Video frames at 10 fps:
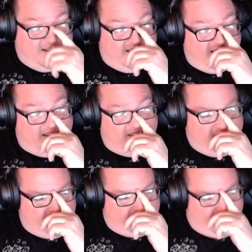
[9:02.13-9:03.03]

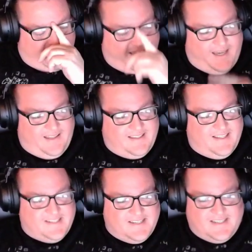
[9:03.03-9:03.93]
But yeah,
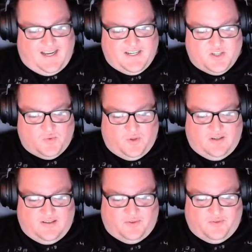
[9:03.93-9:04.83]
I just
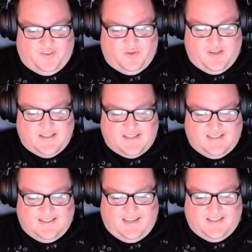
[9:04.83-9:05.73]
wanted to review this
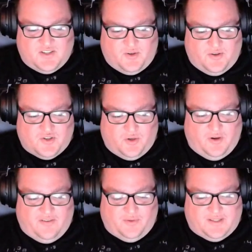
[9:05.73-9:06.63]
and sort of show
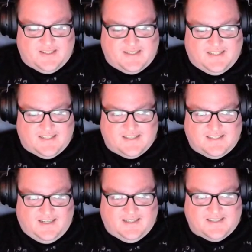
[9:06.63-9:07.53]
off what this
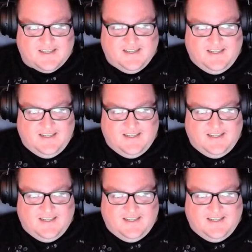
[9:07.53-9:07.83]
does.